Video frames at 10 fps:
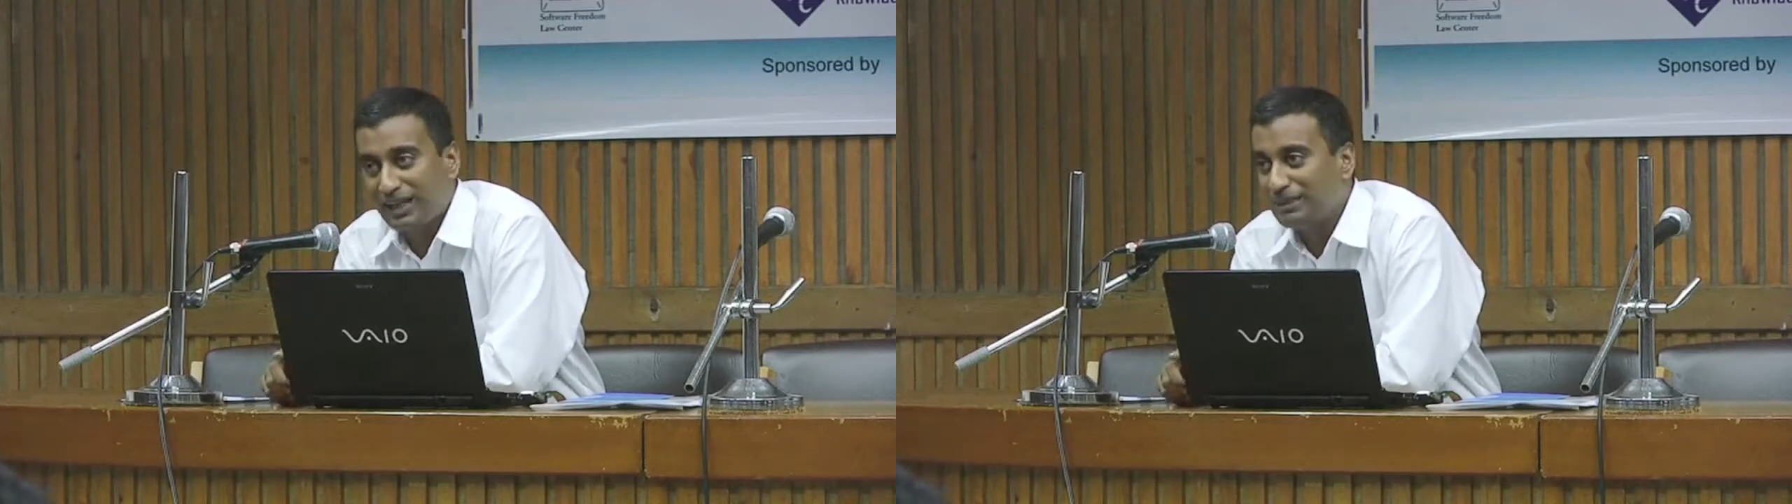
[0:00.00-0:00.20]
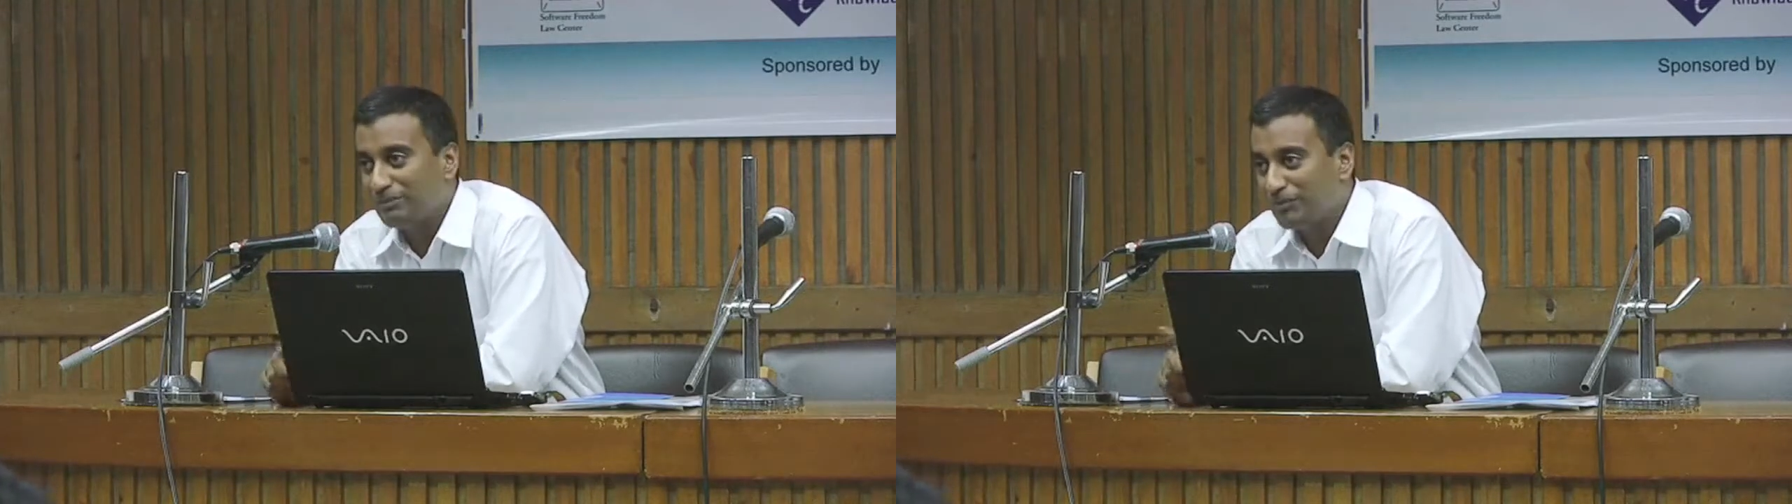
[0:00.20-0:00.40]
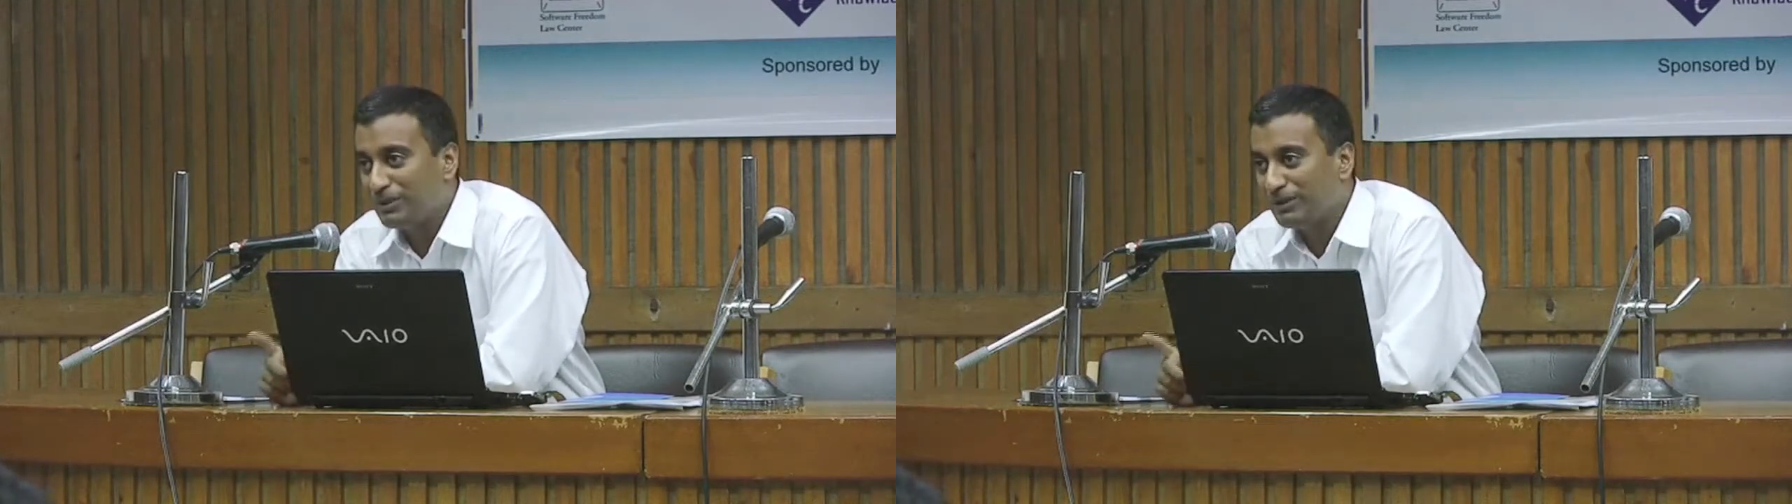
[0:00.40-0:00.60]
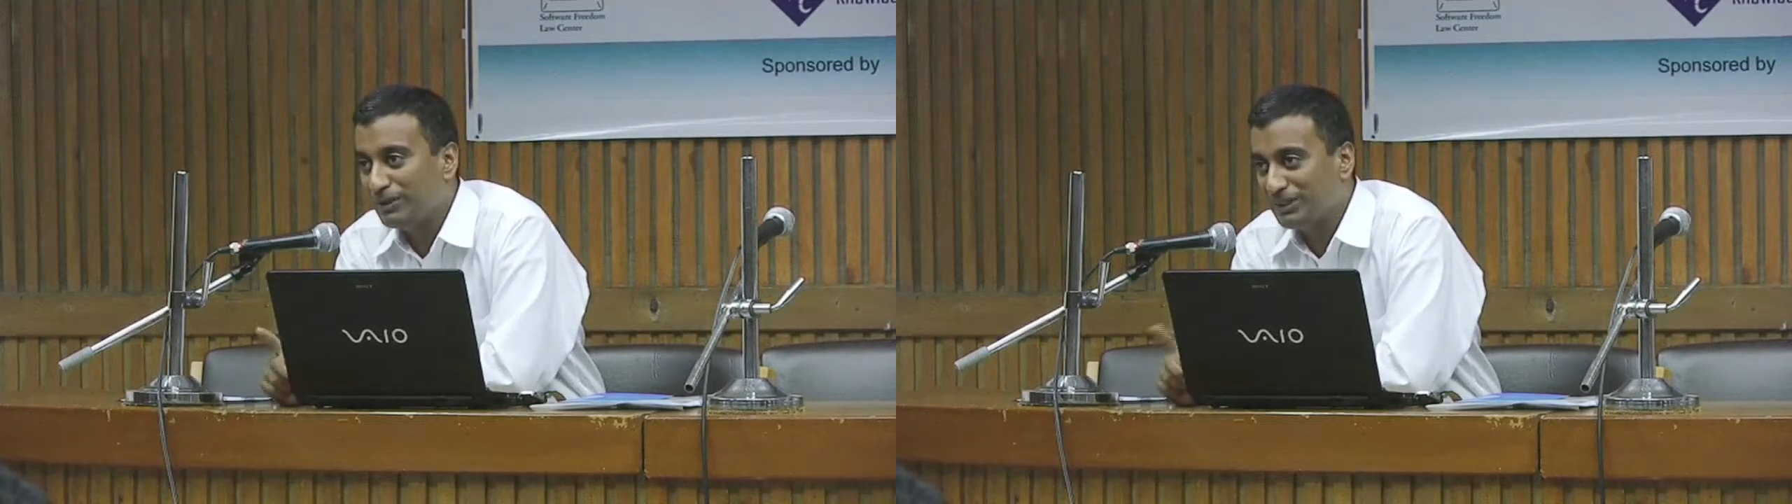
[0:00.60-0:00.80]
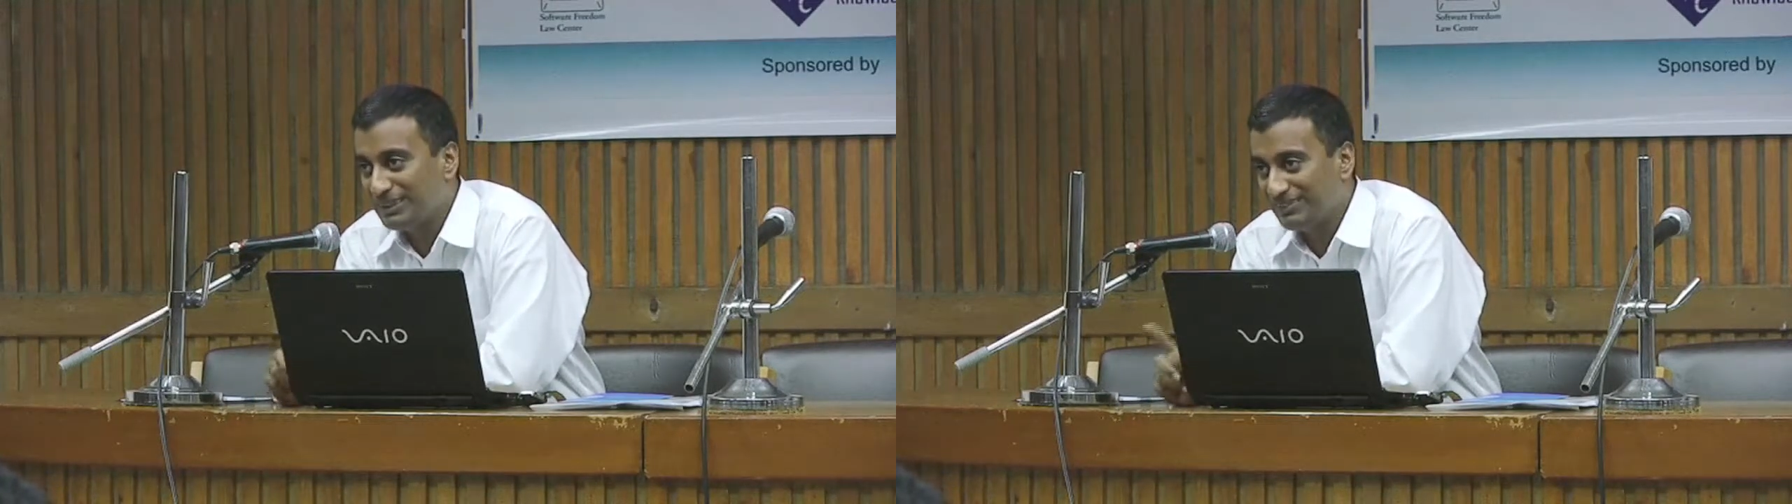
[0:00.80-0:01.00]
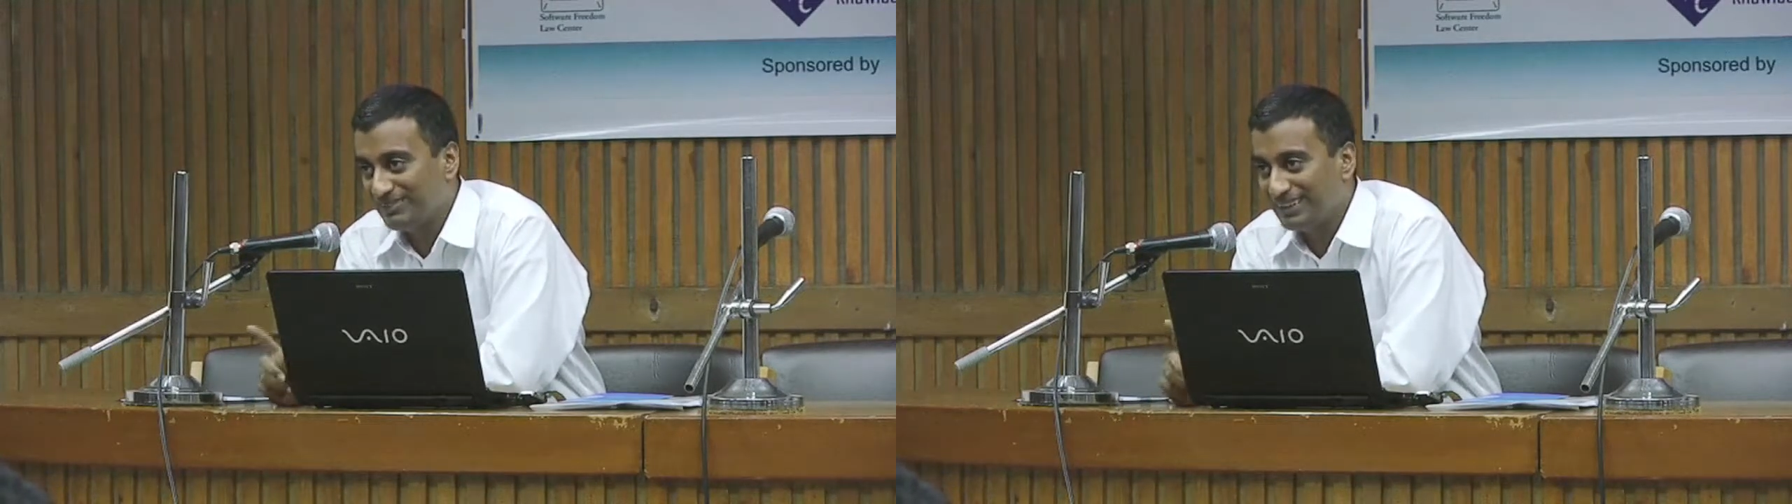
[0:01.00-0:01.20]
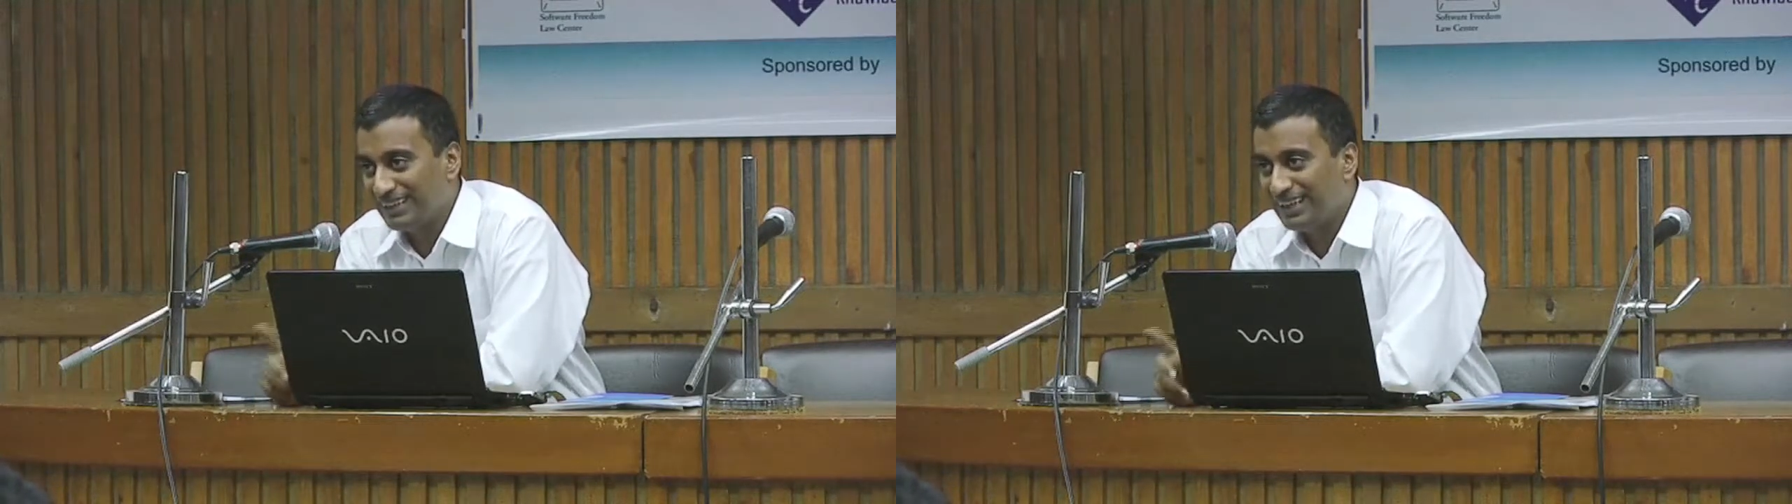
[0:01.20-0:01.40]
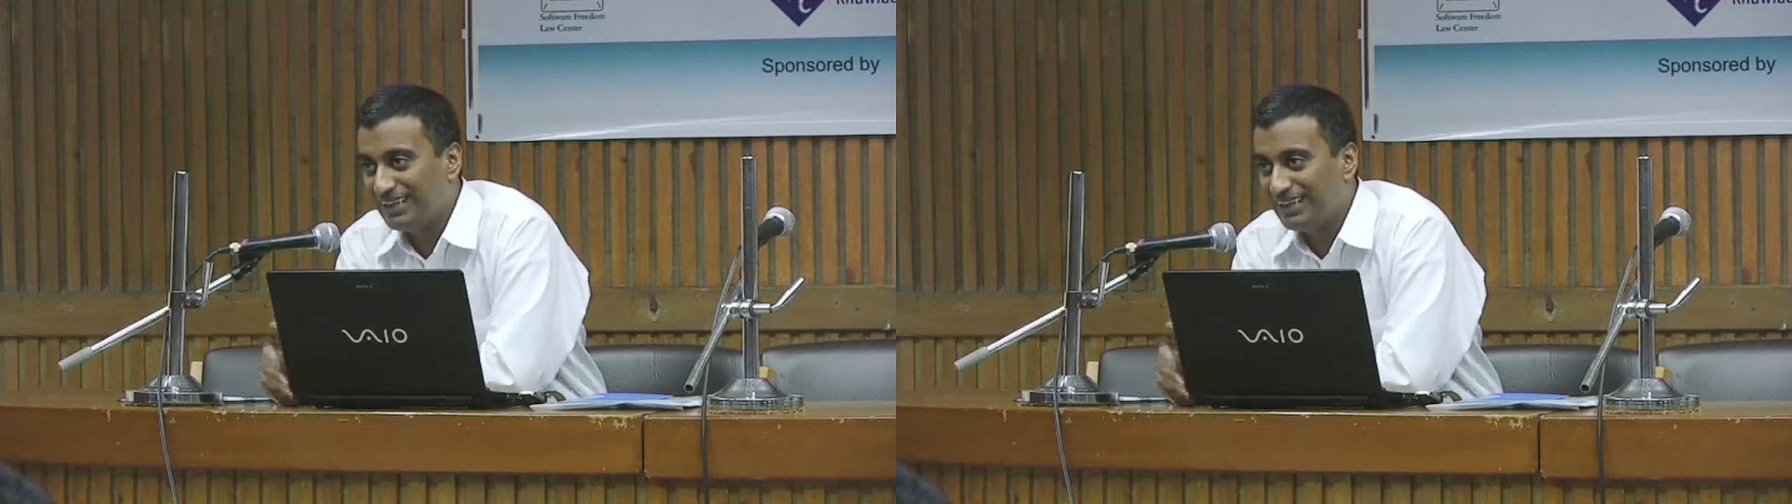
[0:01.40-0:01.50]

the public goods, right?